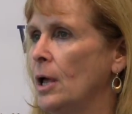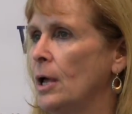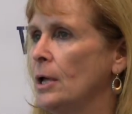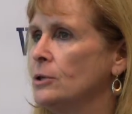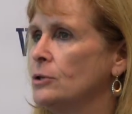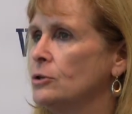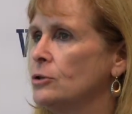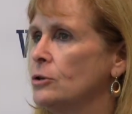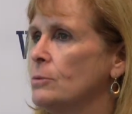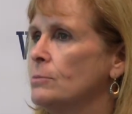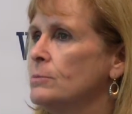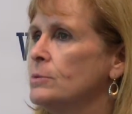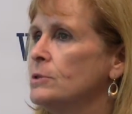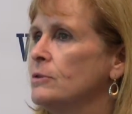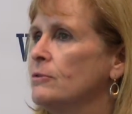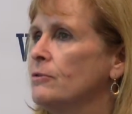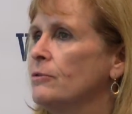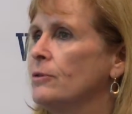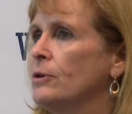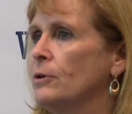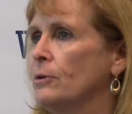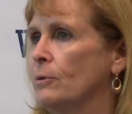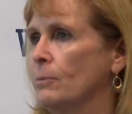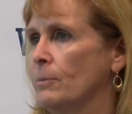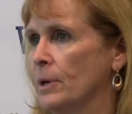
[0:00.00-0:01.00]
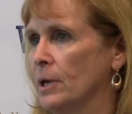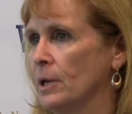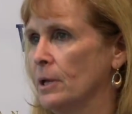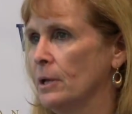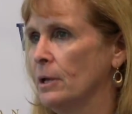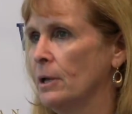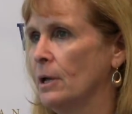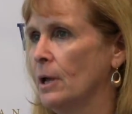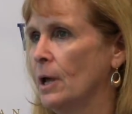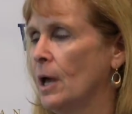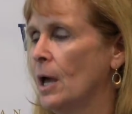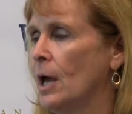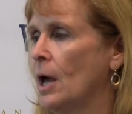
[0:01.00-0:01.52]
In terms of
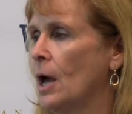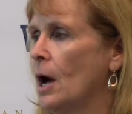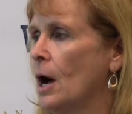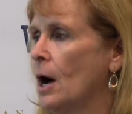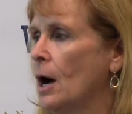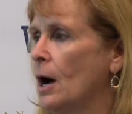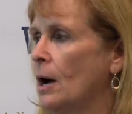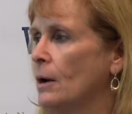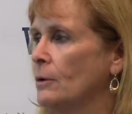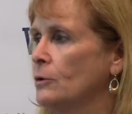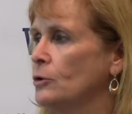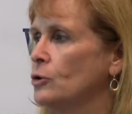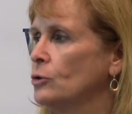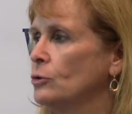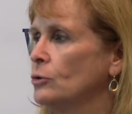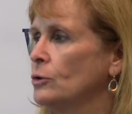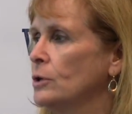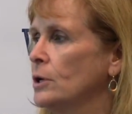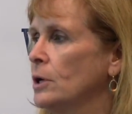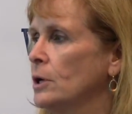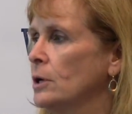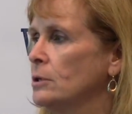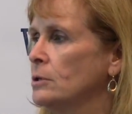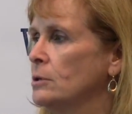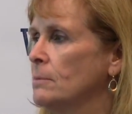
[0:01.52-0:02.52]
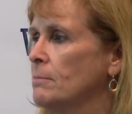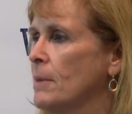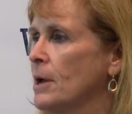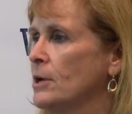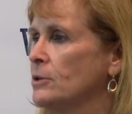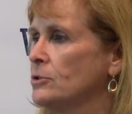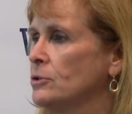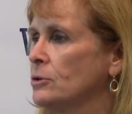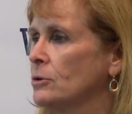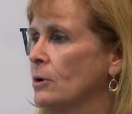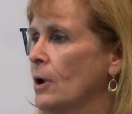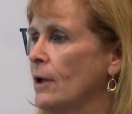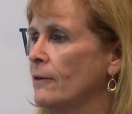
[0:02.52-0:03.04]
human, you're looking to
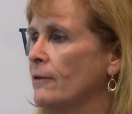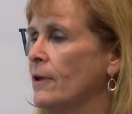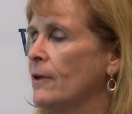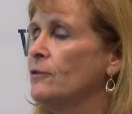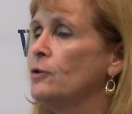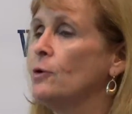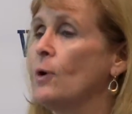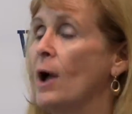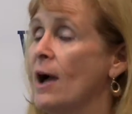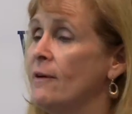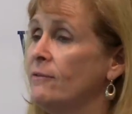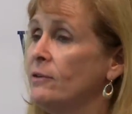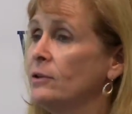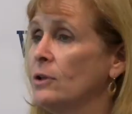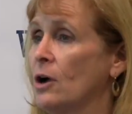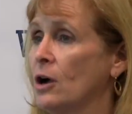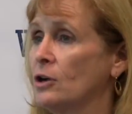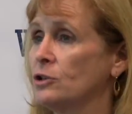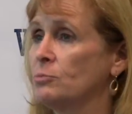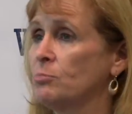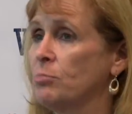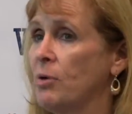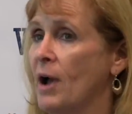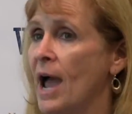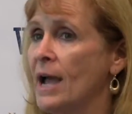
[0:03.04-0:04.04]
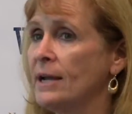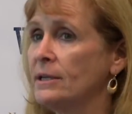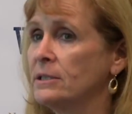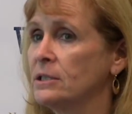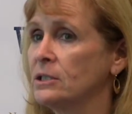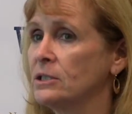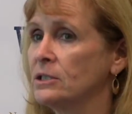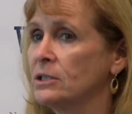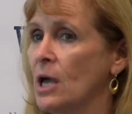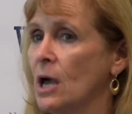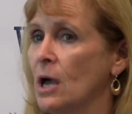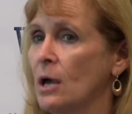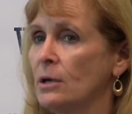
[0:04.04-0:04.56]
measure, if you have a large
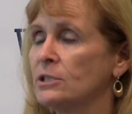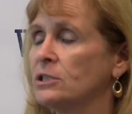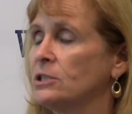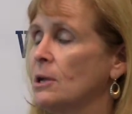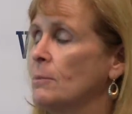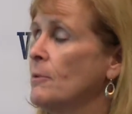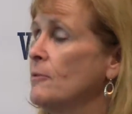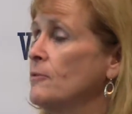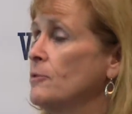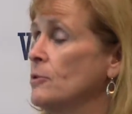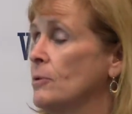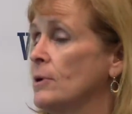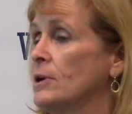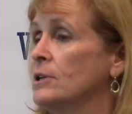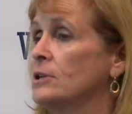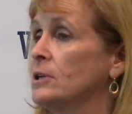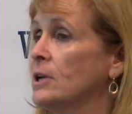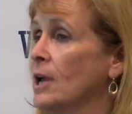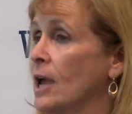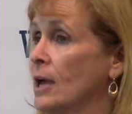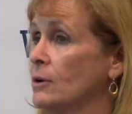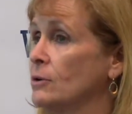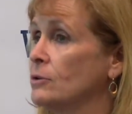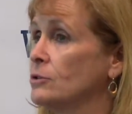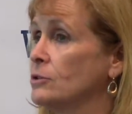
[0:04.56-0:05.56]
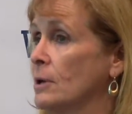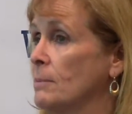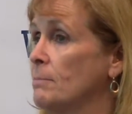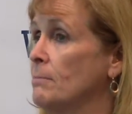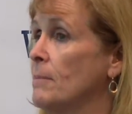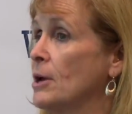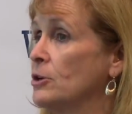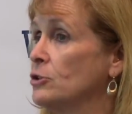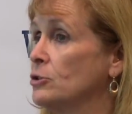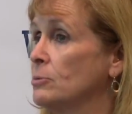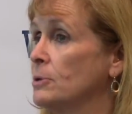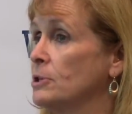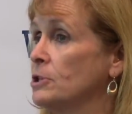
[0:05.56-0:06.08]
practice, some of your indicators and
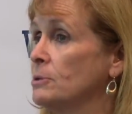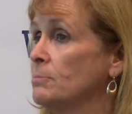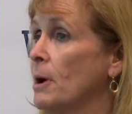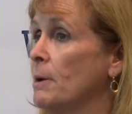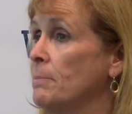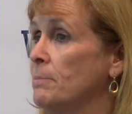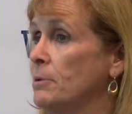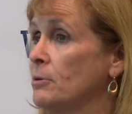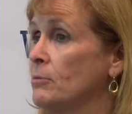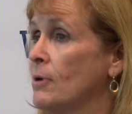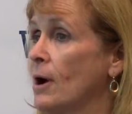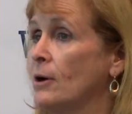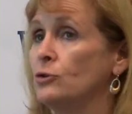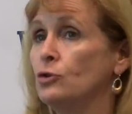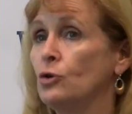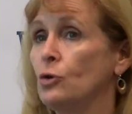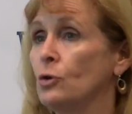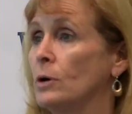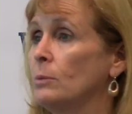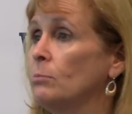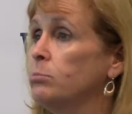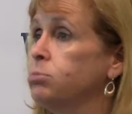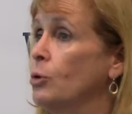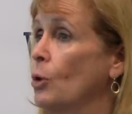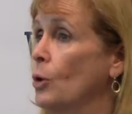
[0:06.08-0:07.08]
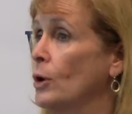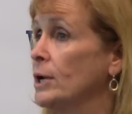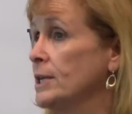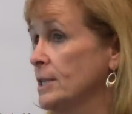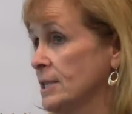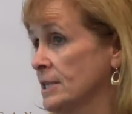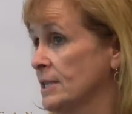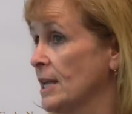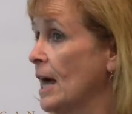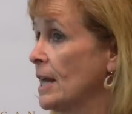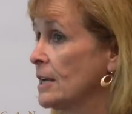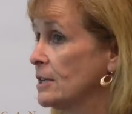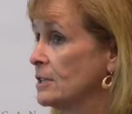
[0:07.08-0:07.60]
measurements might be around your employee
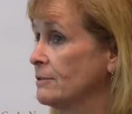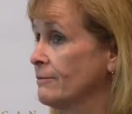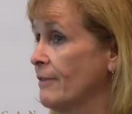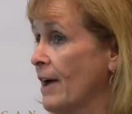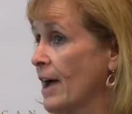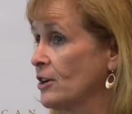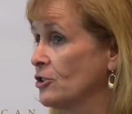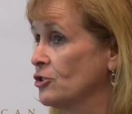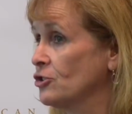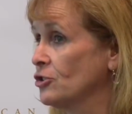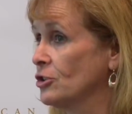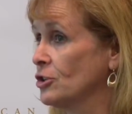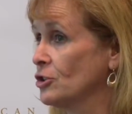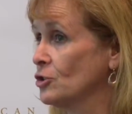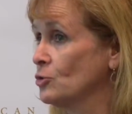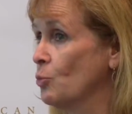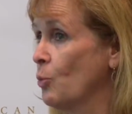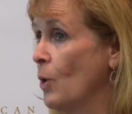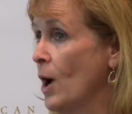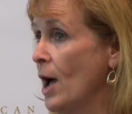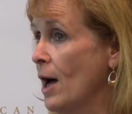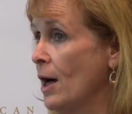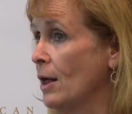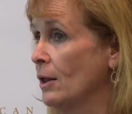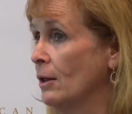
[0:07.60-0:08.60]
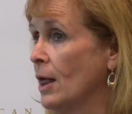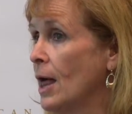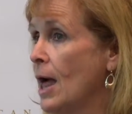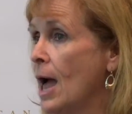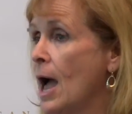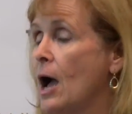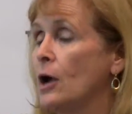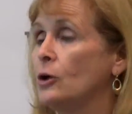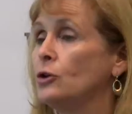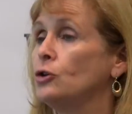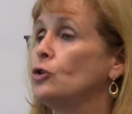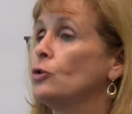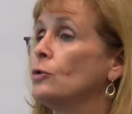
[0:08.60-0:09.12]
satisfaction as well.
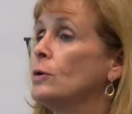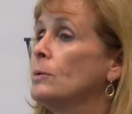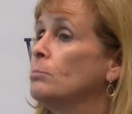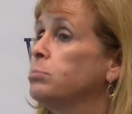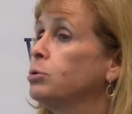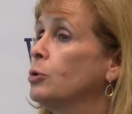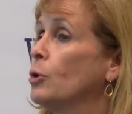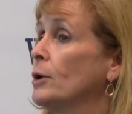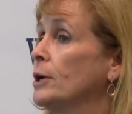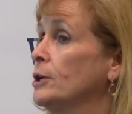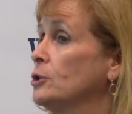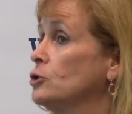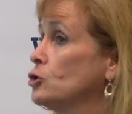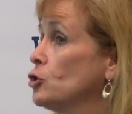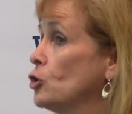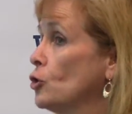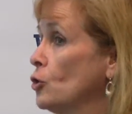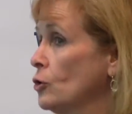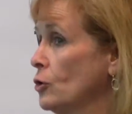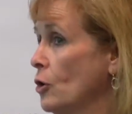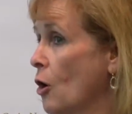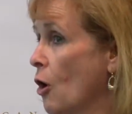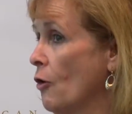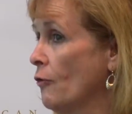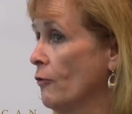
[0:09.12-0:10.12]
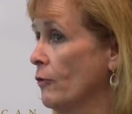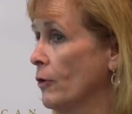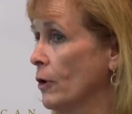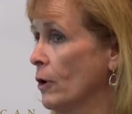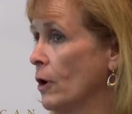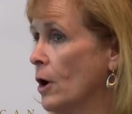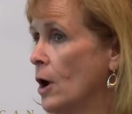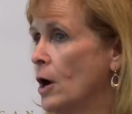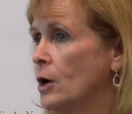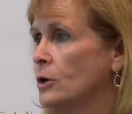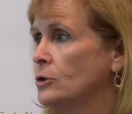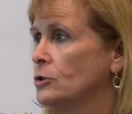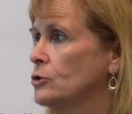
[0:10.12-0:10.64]
Your employee
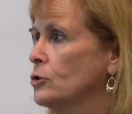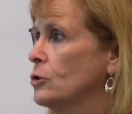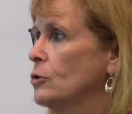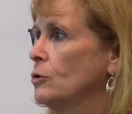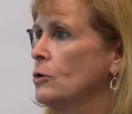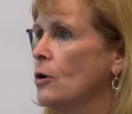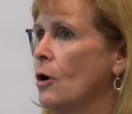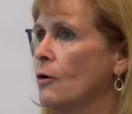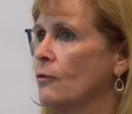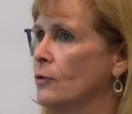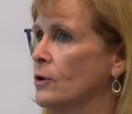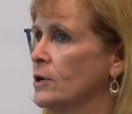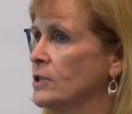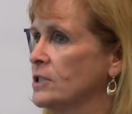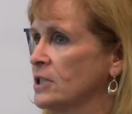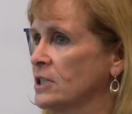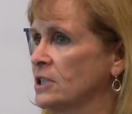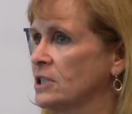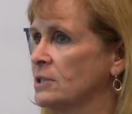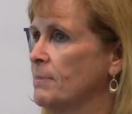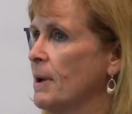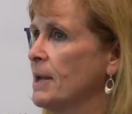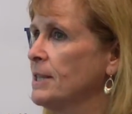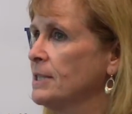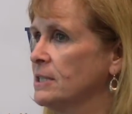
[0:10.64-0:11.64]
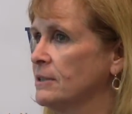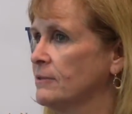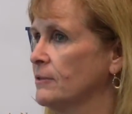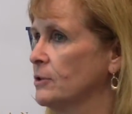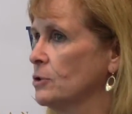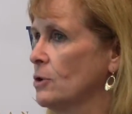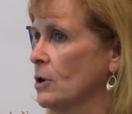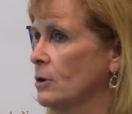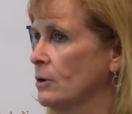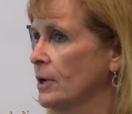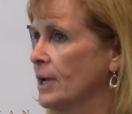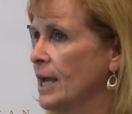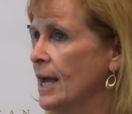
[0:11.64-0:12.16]
turnover. Turnover is expensive
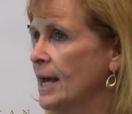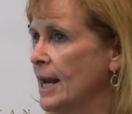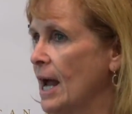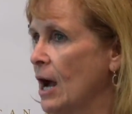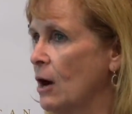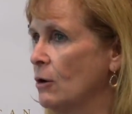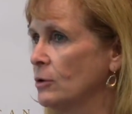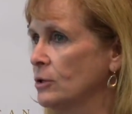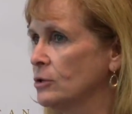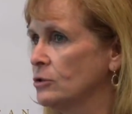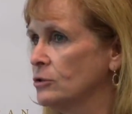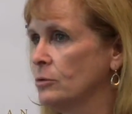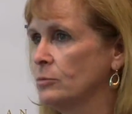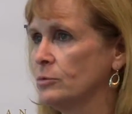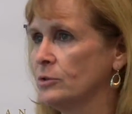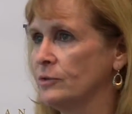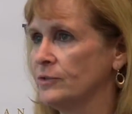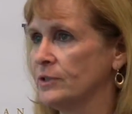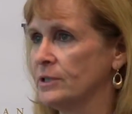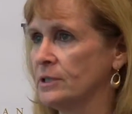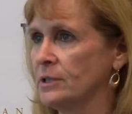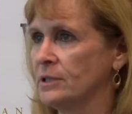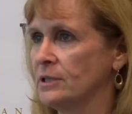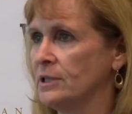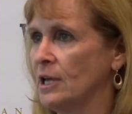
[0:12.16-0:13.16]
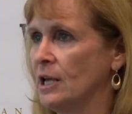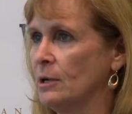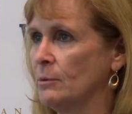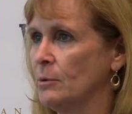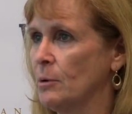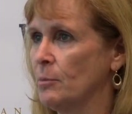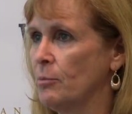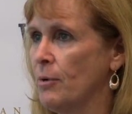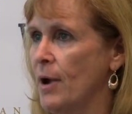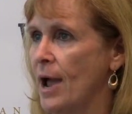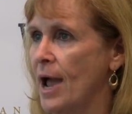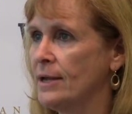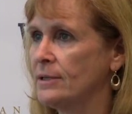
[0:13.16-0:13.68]
as all get out in terms of a
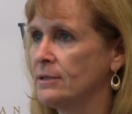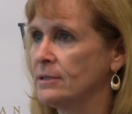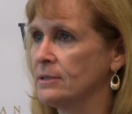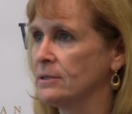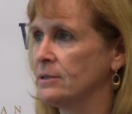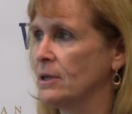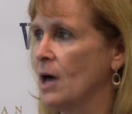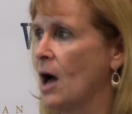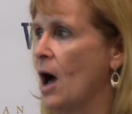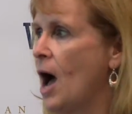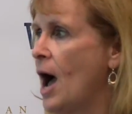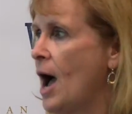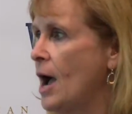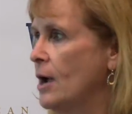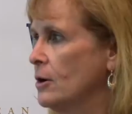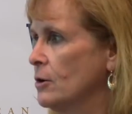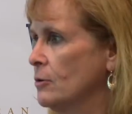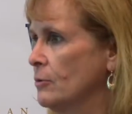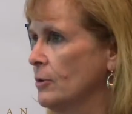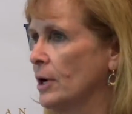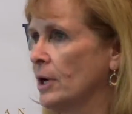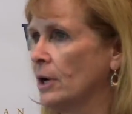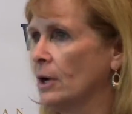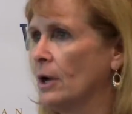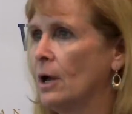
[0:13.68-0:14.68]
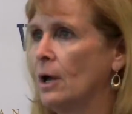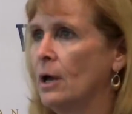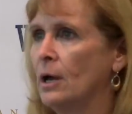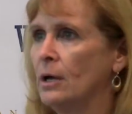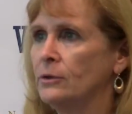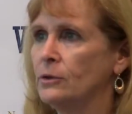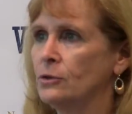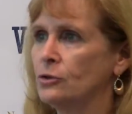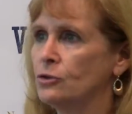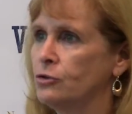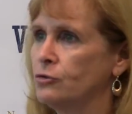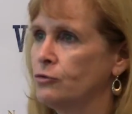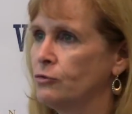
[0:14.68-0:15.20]
sustainable practice. The hiring,
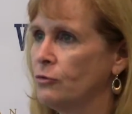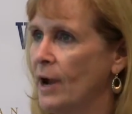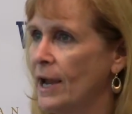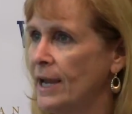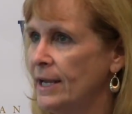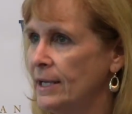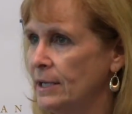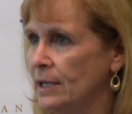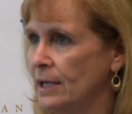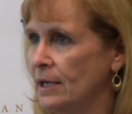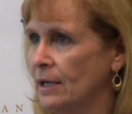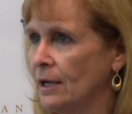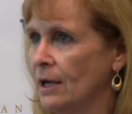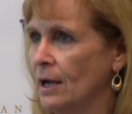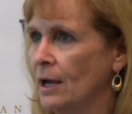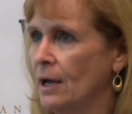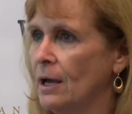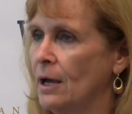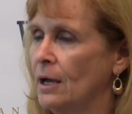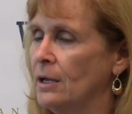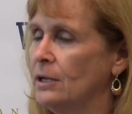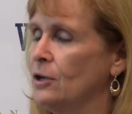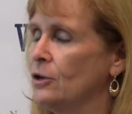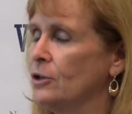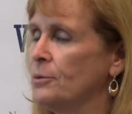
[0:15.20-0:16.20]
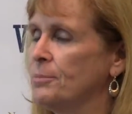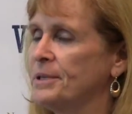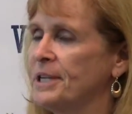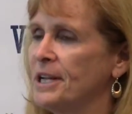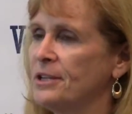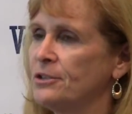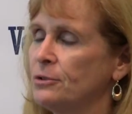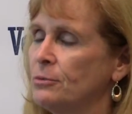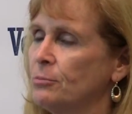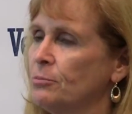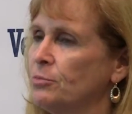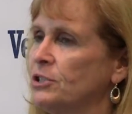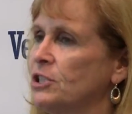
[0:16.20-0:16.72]
the training, the
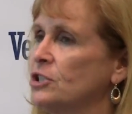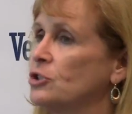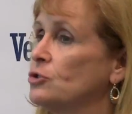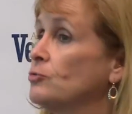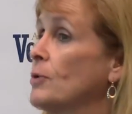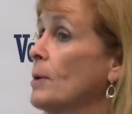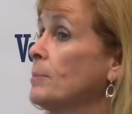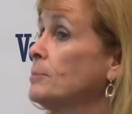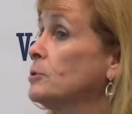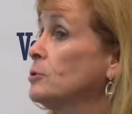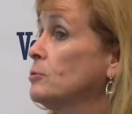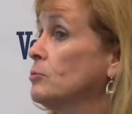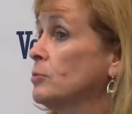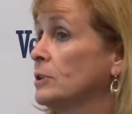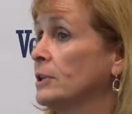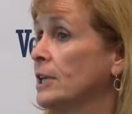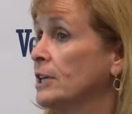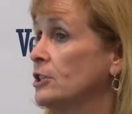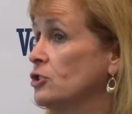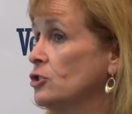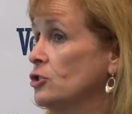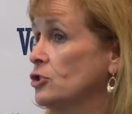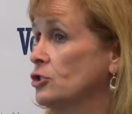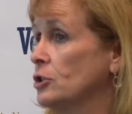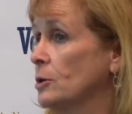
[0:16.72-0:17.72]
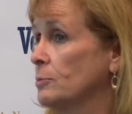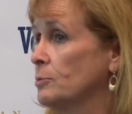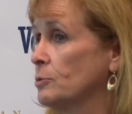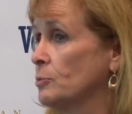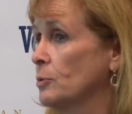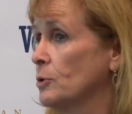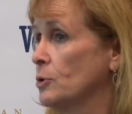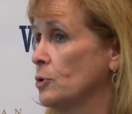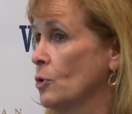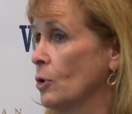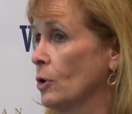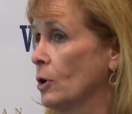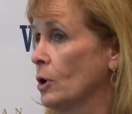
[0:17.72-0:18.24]
potential disrupted relationships
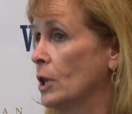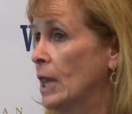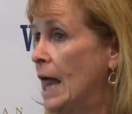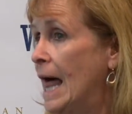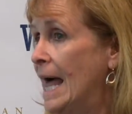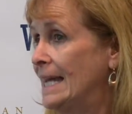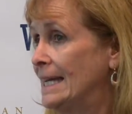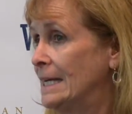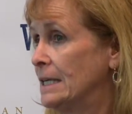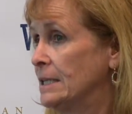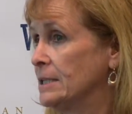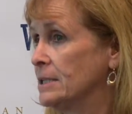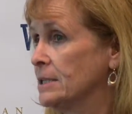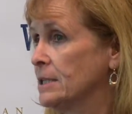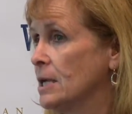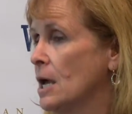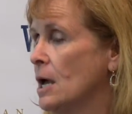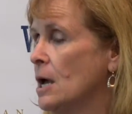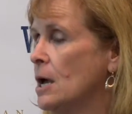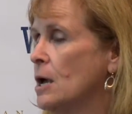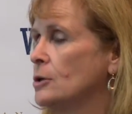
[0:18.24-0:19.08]
with your clients.